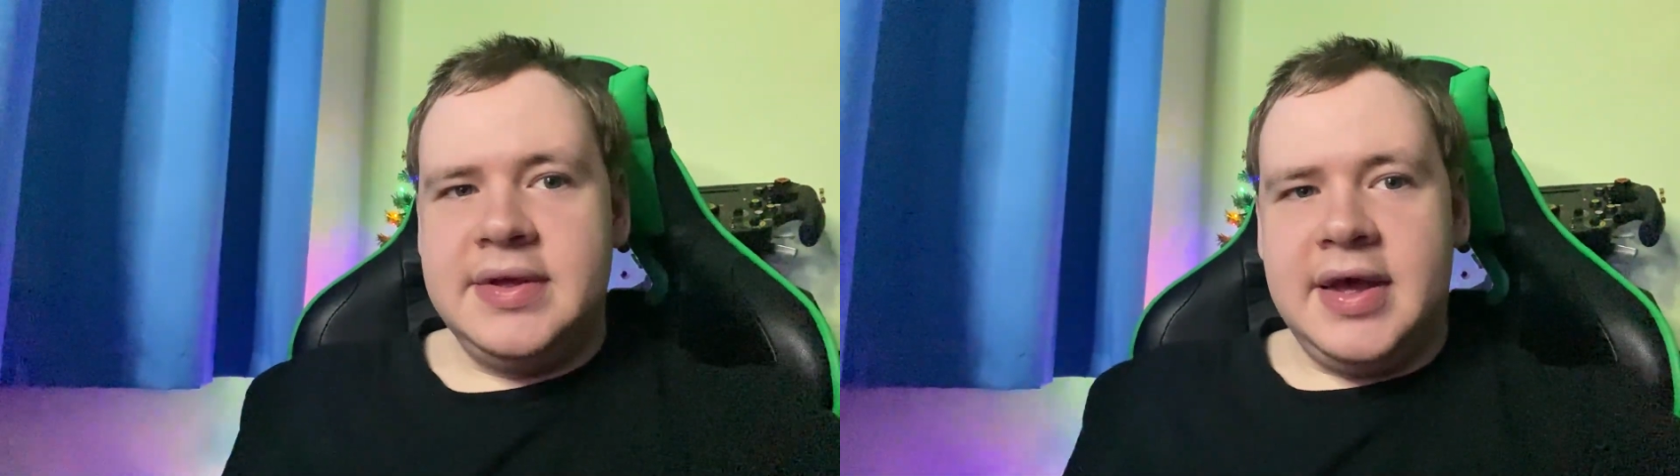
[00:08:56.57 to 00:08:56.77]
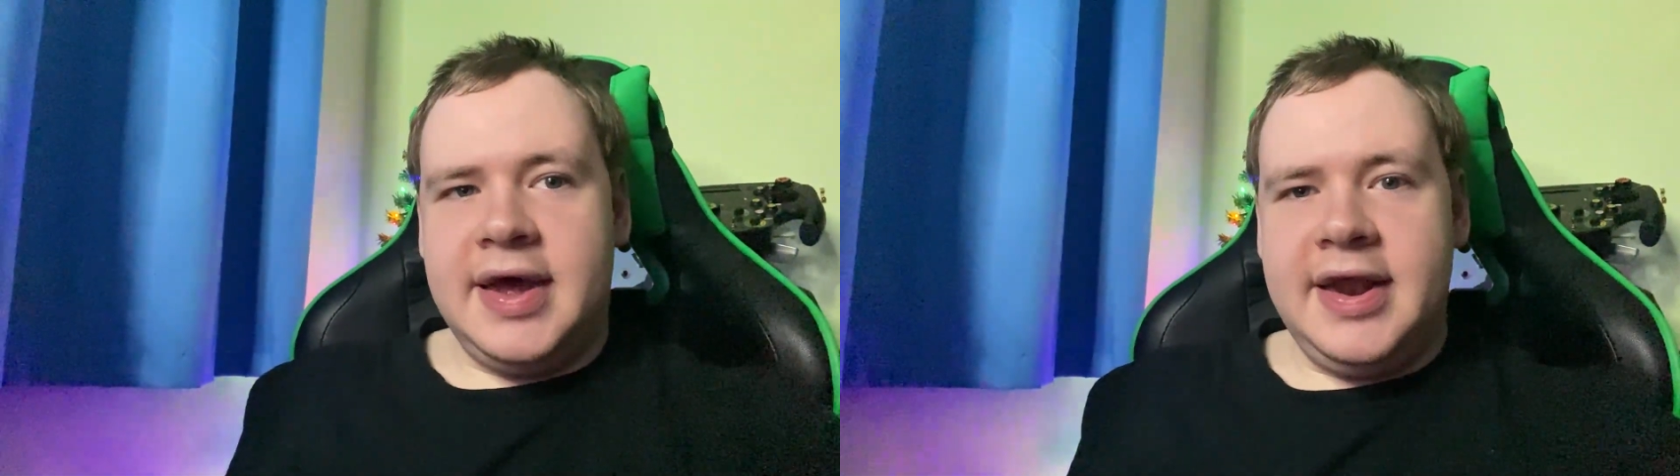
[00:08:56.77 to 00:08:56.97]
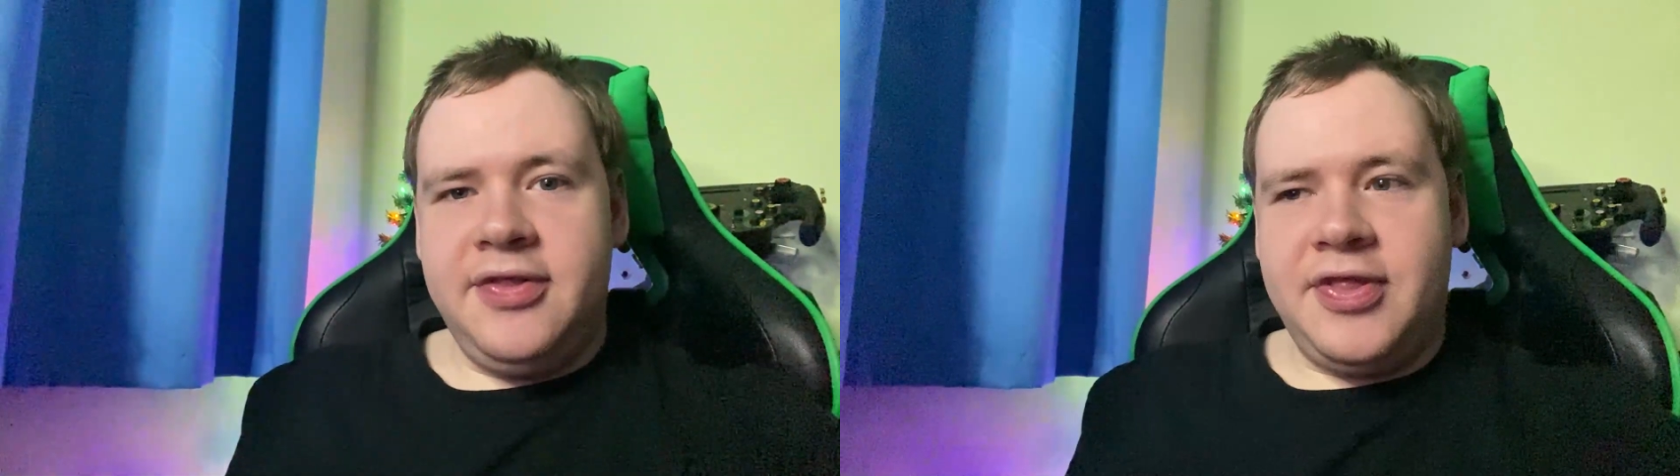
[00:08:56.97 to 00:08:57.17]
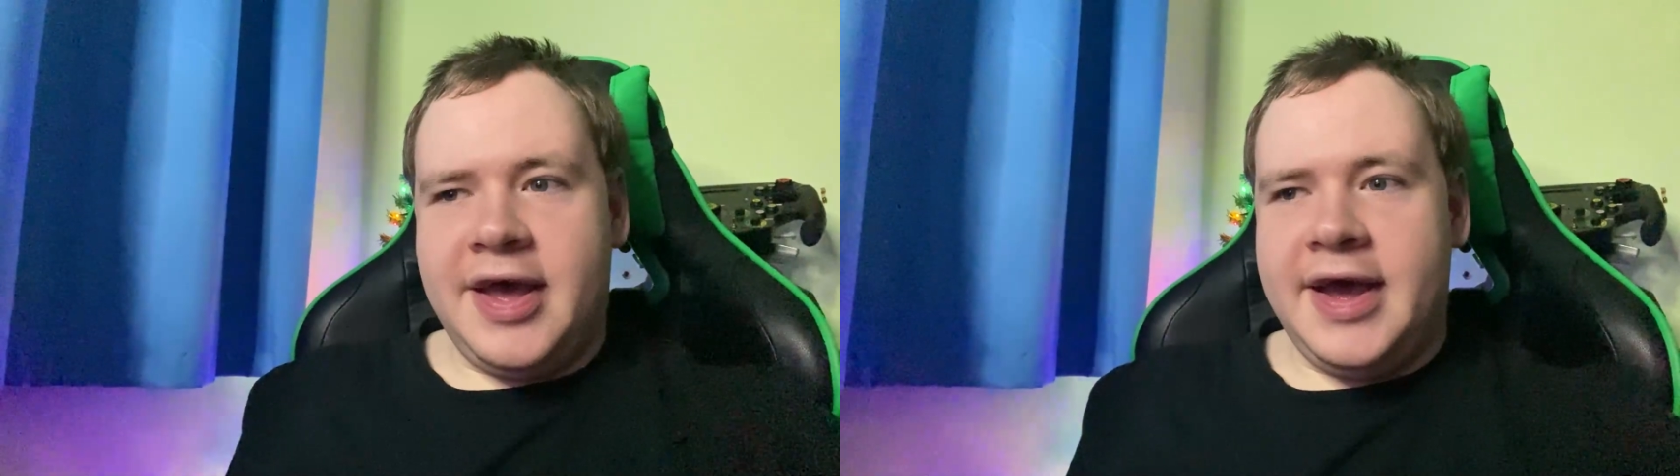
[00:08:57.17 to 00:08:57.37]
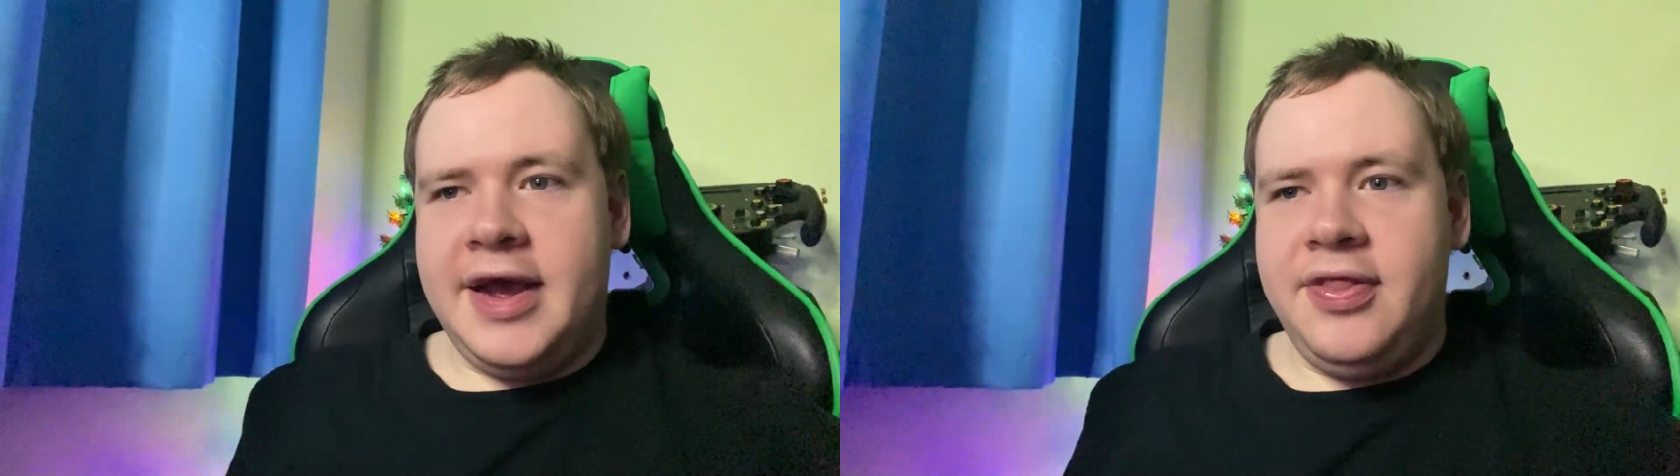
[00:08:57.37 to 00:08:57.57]
I did
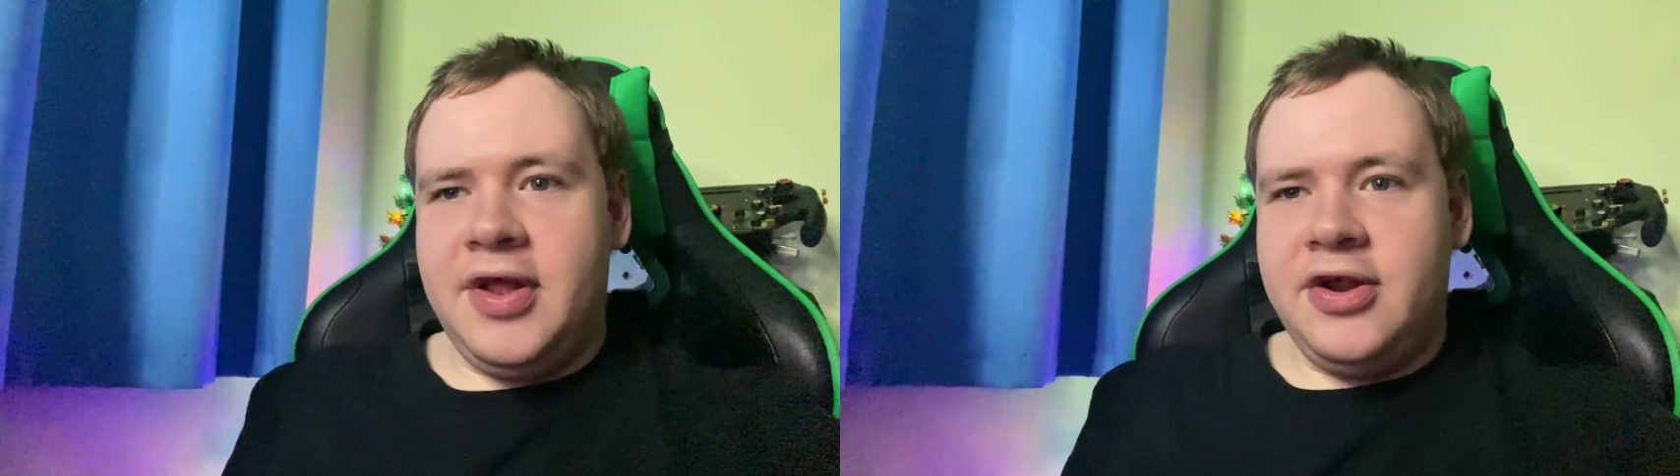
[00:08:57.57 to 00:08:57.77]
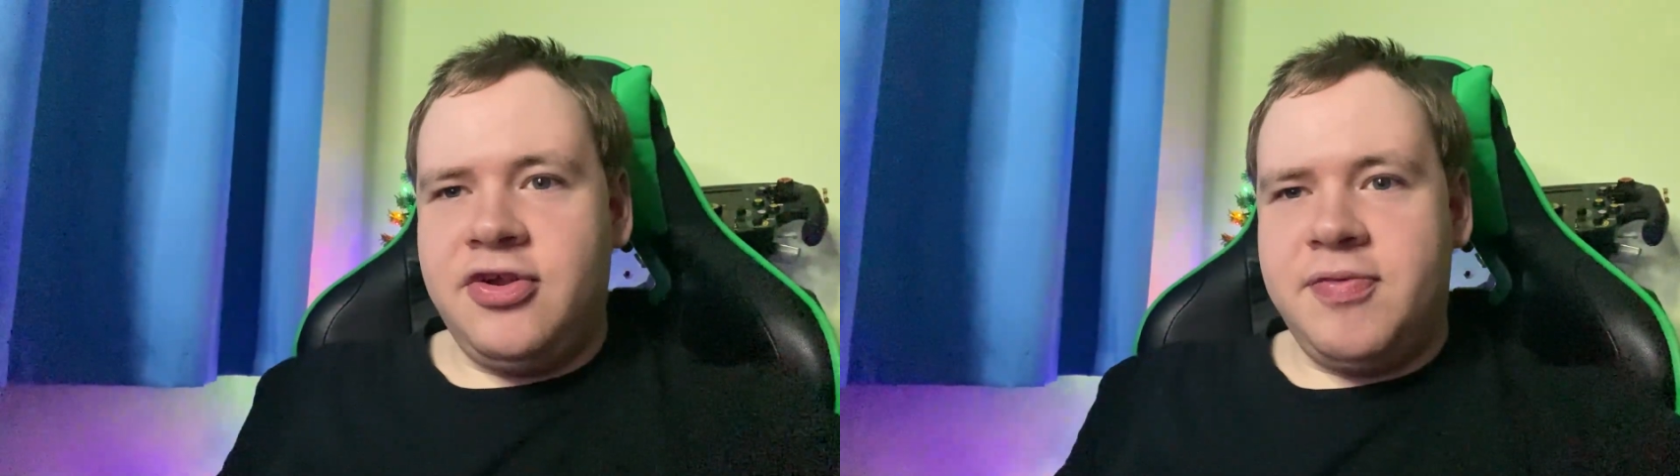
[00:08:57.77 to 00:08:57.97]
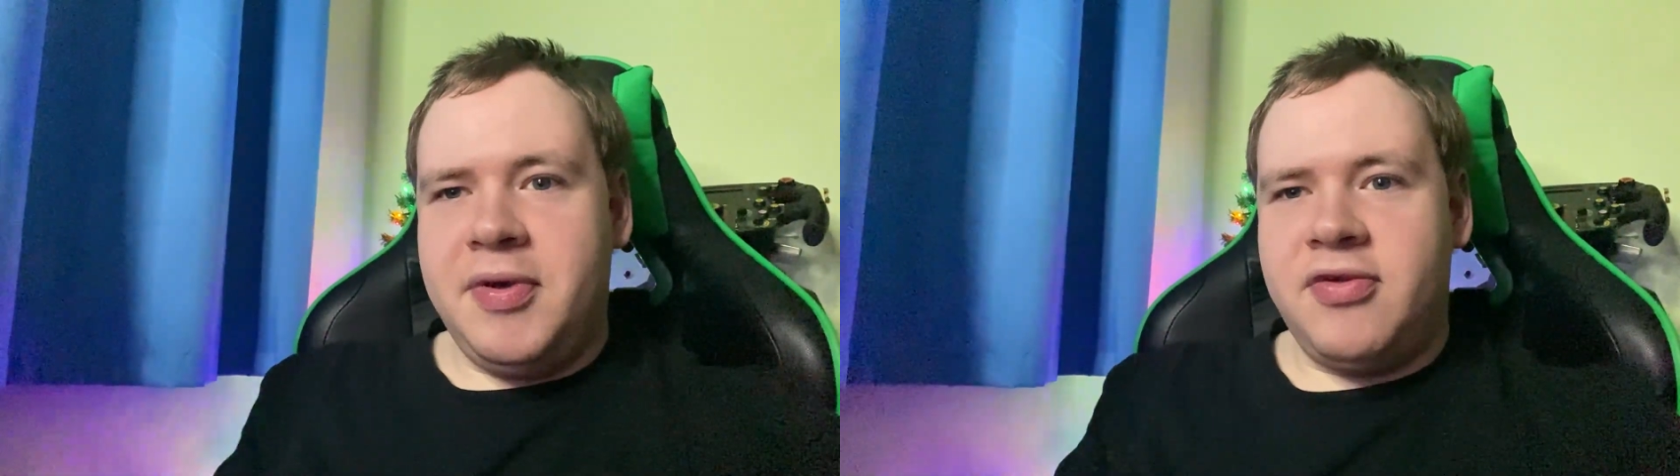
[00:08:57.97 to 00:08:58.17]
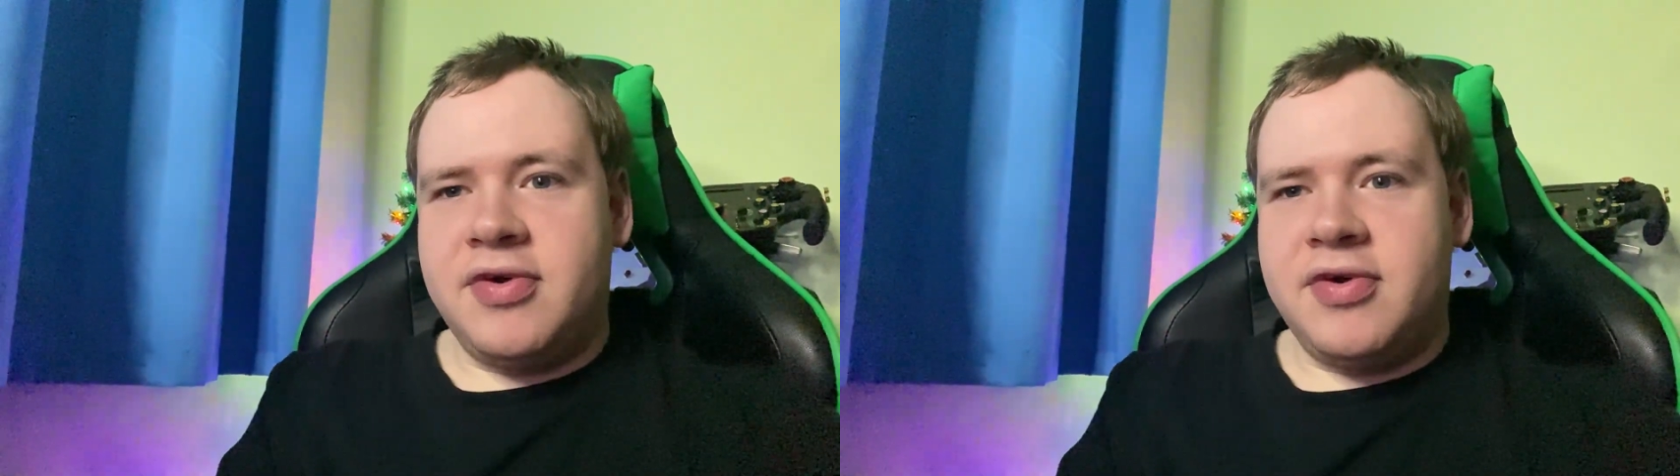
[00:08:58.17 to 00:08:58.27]
that, and then I just spent the